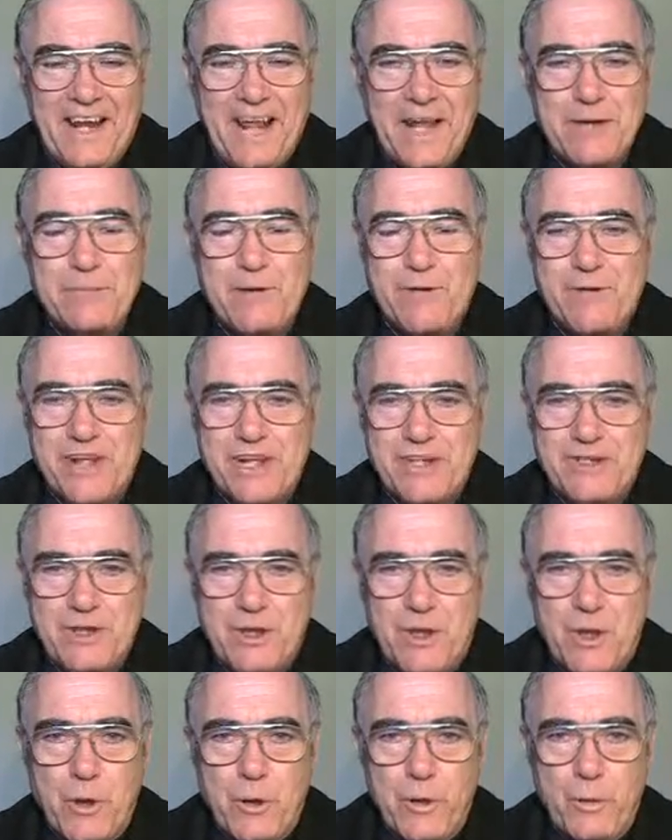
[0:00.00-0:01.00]
Let me read
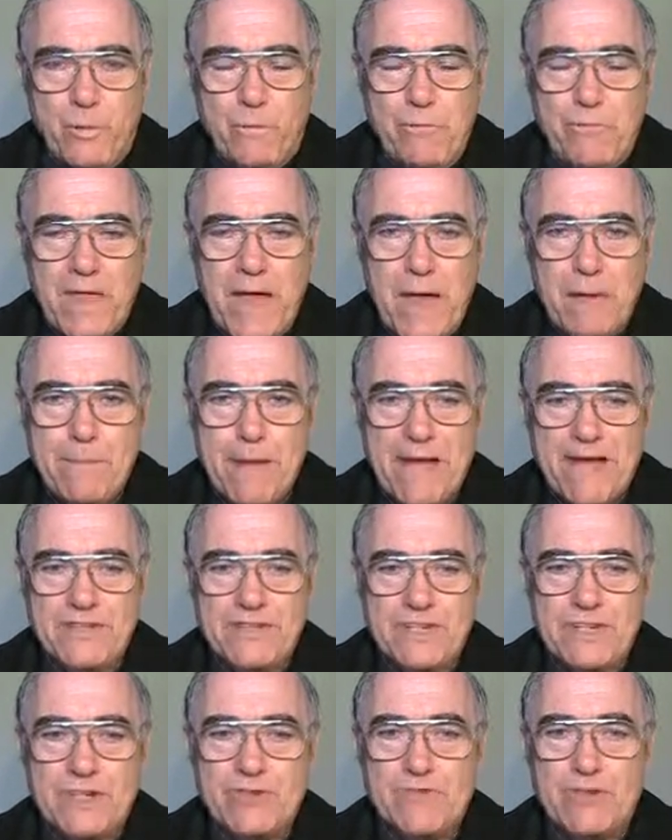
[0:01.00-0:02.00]
to you a
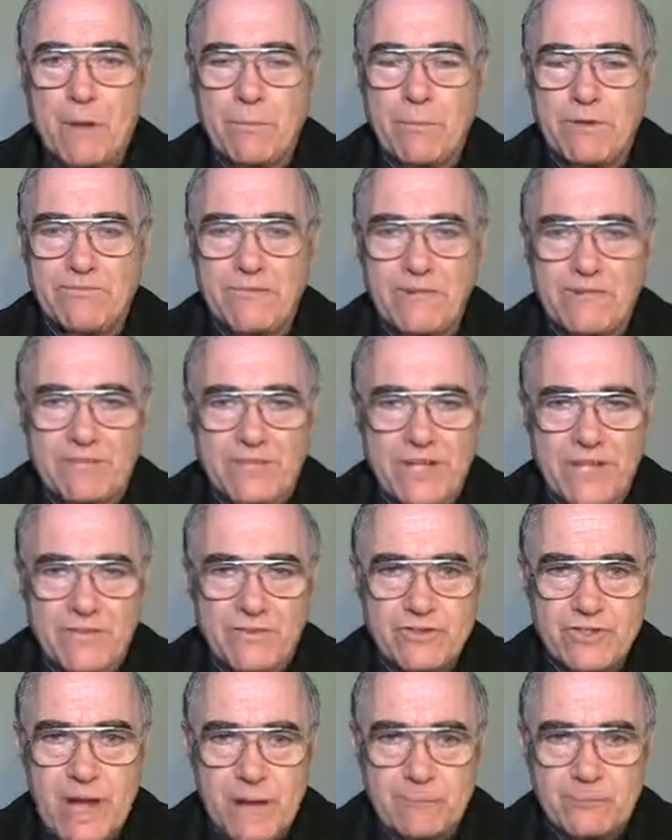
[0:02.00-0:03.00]
passage from the
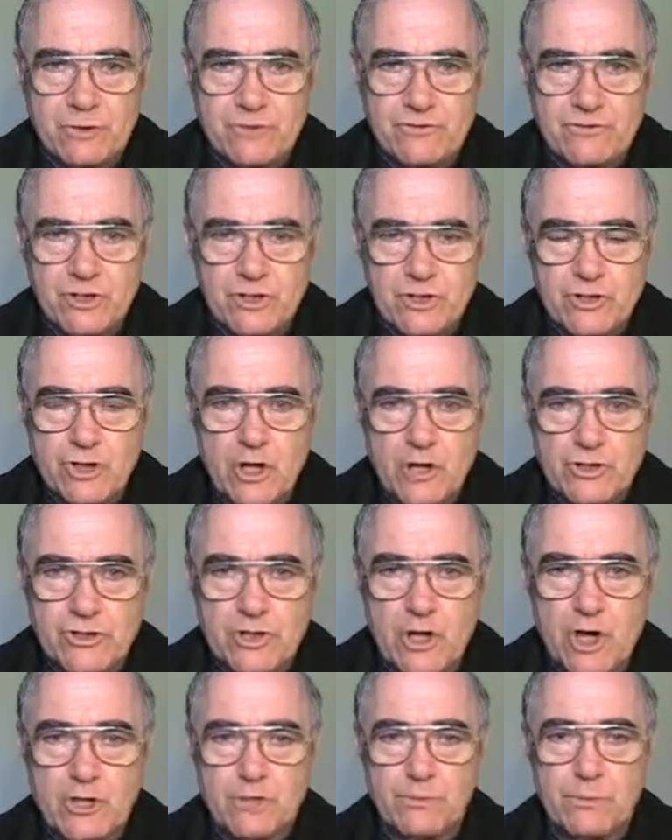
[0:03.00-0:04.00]
15th chapter of St.
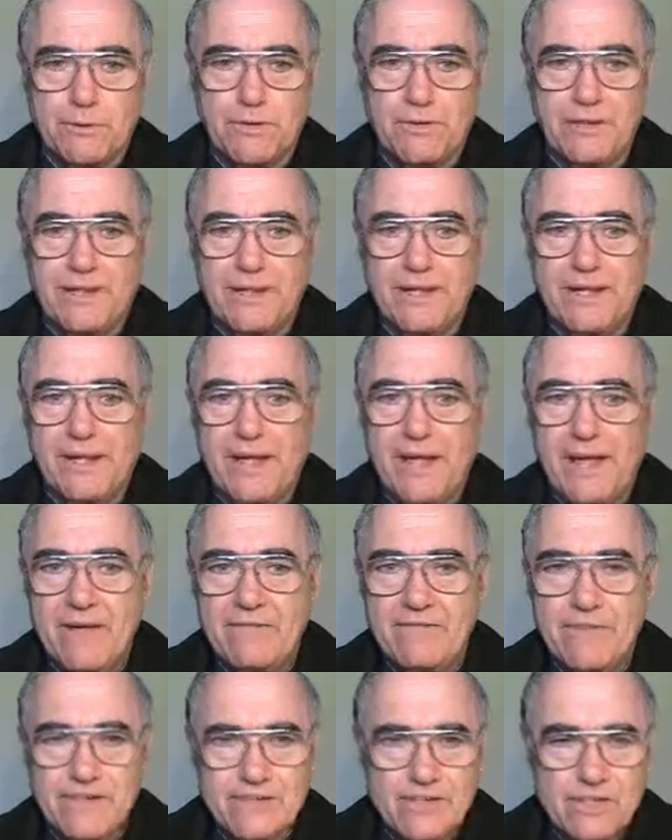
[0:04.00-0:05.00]
John's Gospel,
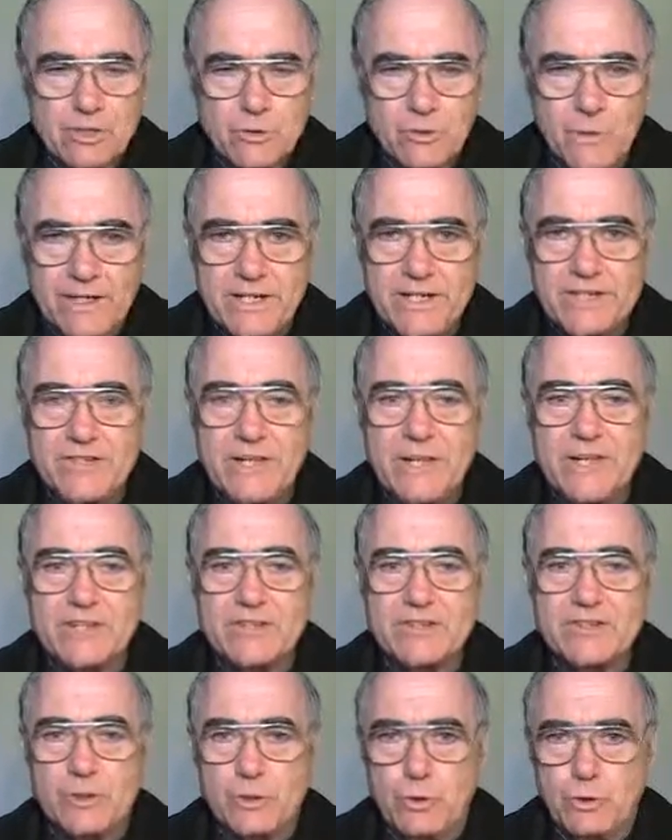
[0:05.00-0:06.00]
verses
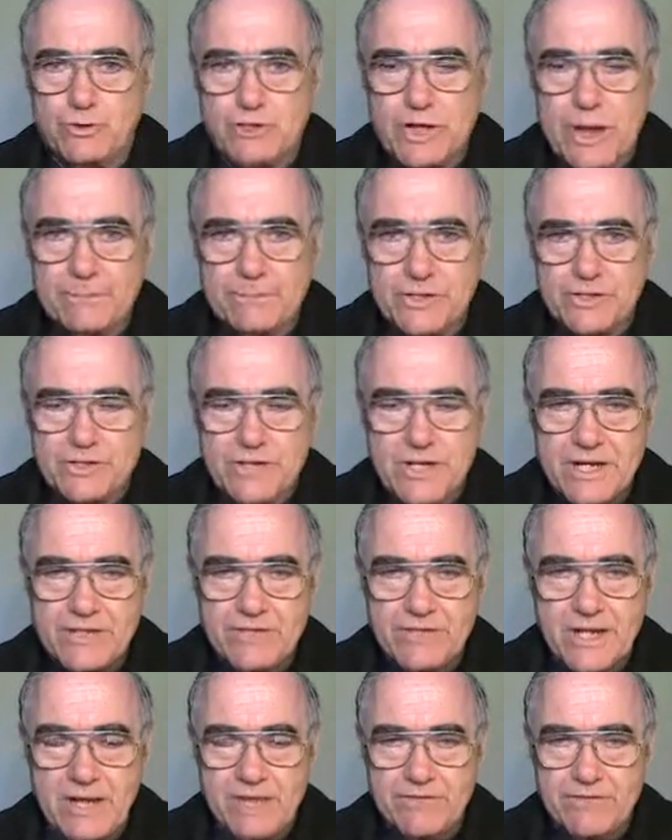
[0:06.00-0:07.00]
26 to chapter
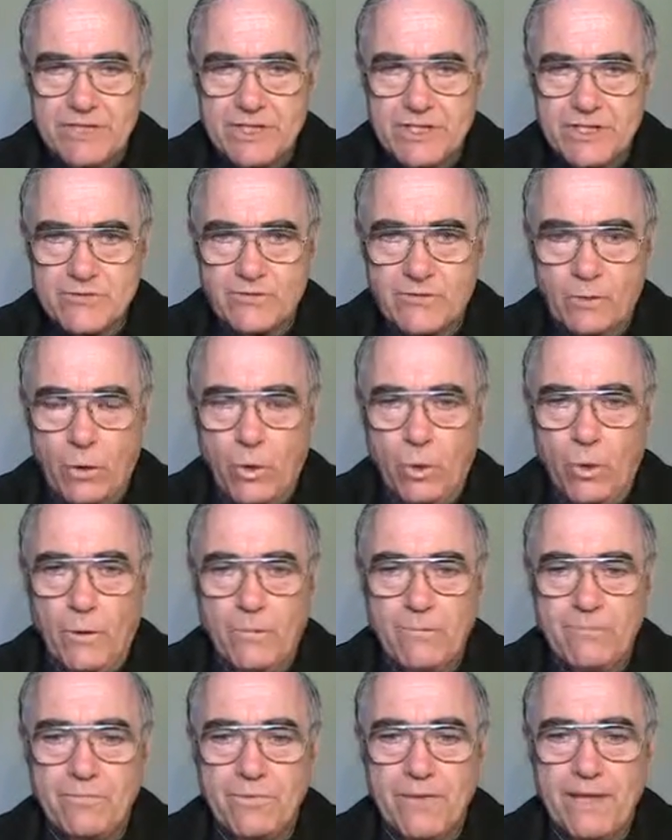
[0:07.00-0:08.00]
16, verse 4.
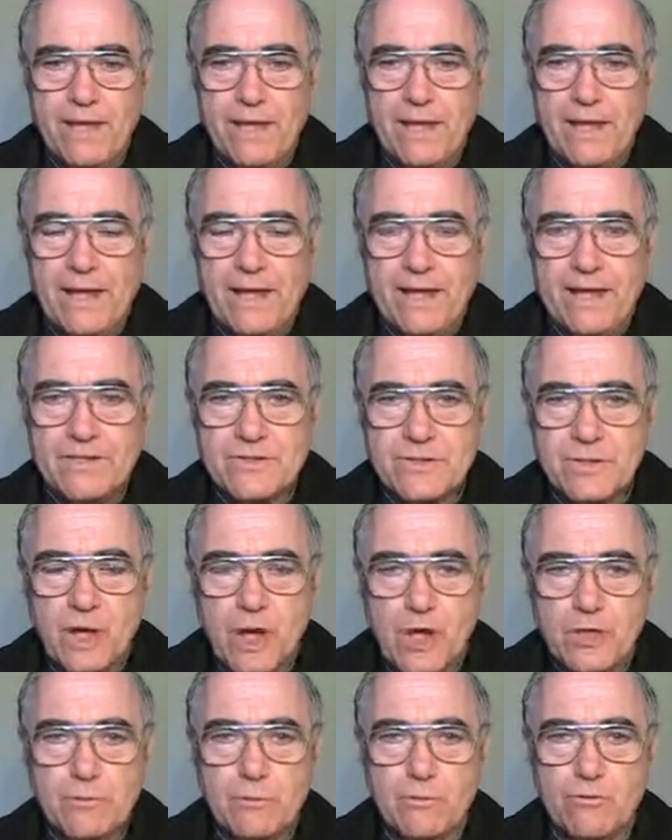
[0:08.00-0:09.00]
It's the
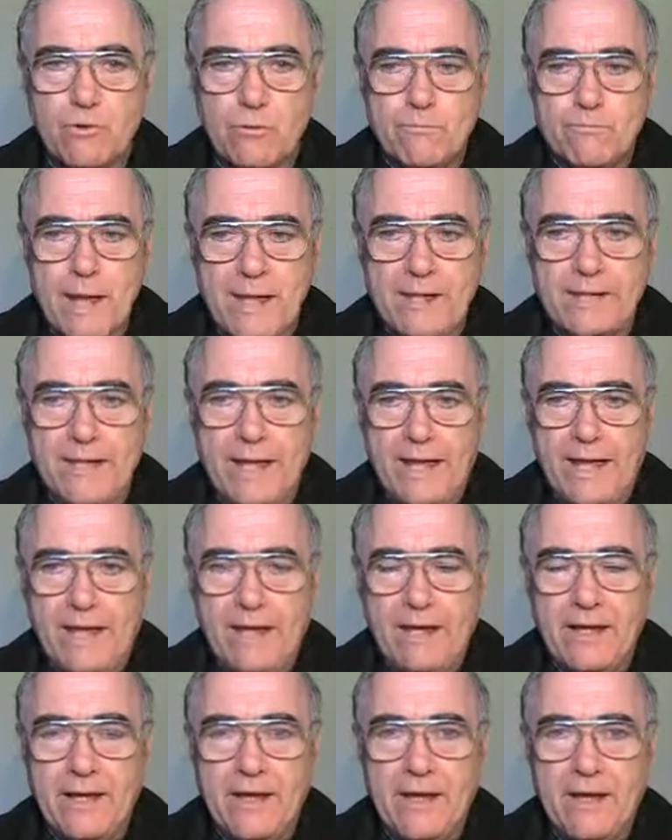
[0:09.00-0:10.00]
Gospel for
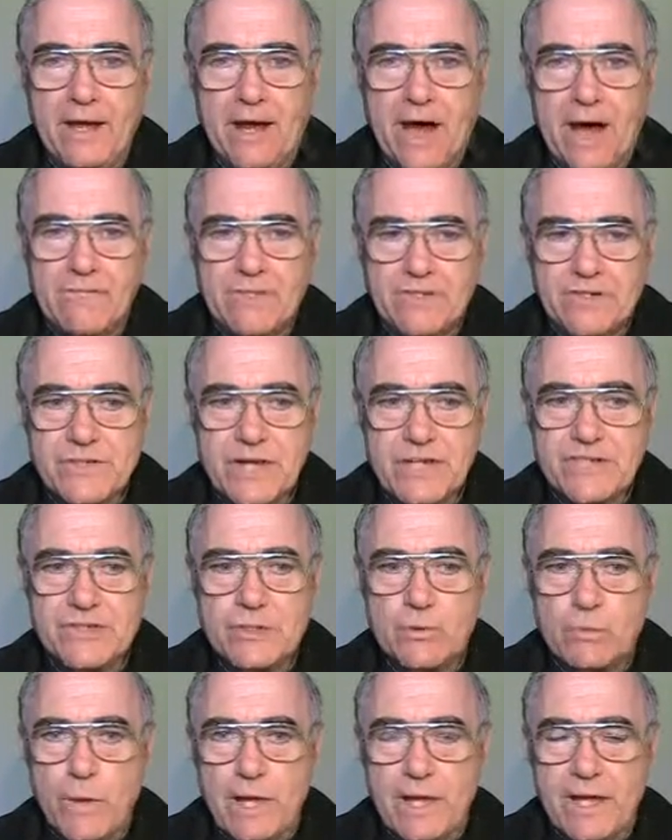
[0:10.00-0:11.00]
Monday of the
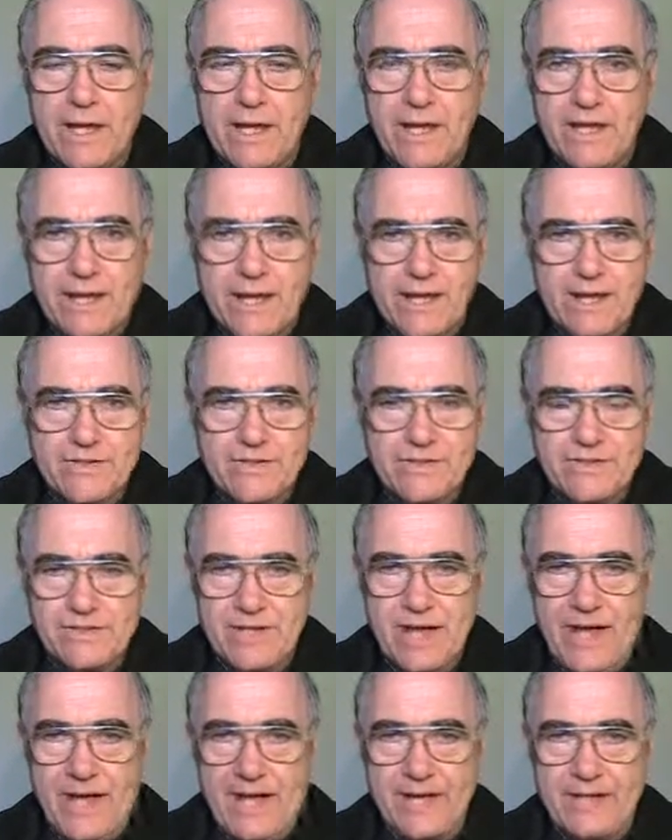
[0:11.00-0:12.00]
sixth week in
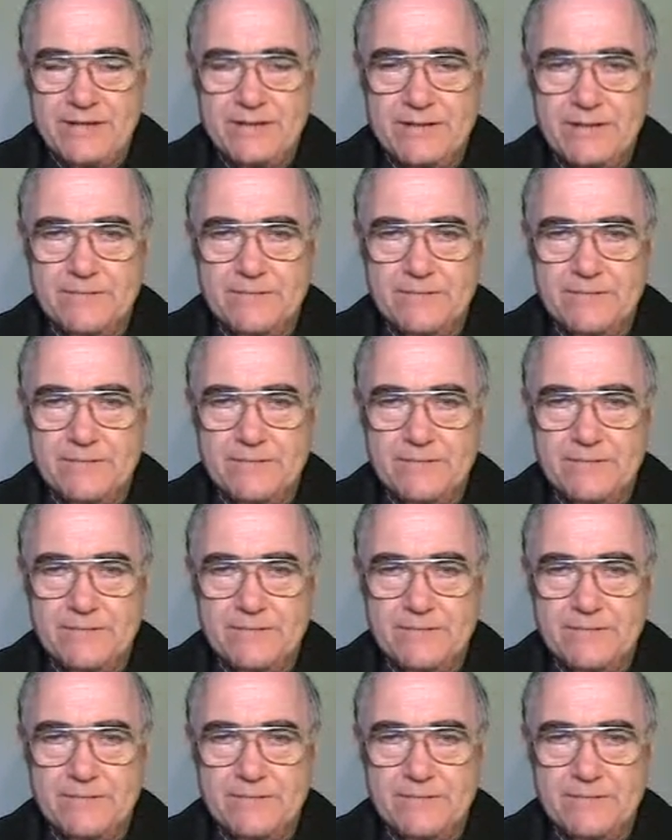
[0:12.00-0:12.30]
Eastertide.